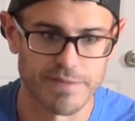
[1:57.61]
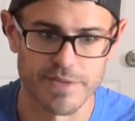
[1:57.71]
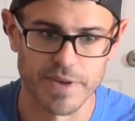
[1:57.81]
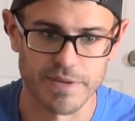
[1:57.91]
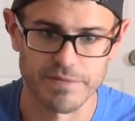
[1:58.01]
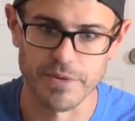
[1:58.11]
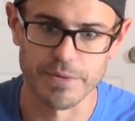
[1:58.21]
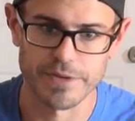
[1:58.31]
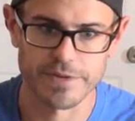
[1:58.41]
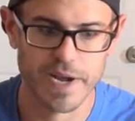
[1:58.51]
If it's like a
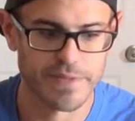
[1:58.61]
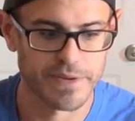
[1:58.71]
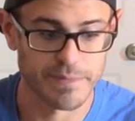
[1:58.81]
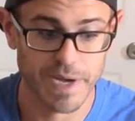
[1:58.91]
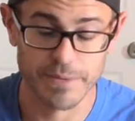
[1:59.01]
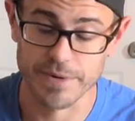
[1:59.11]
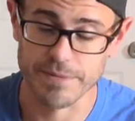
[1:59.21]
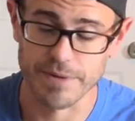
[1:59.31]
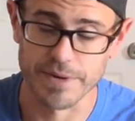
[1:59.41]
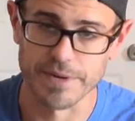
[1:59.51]
flowy track, then you might want
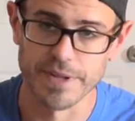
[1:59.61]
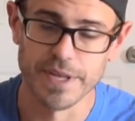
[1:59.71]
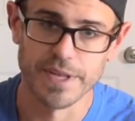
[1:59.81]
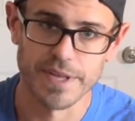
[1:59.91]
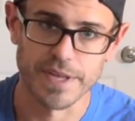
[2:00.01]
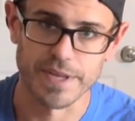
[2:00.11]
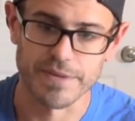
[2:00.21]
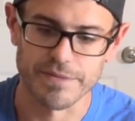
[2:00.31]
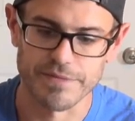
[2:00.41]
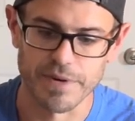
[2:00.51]
to run a
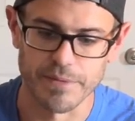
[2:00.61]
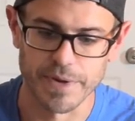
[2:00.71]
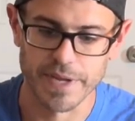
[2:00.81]
front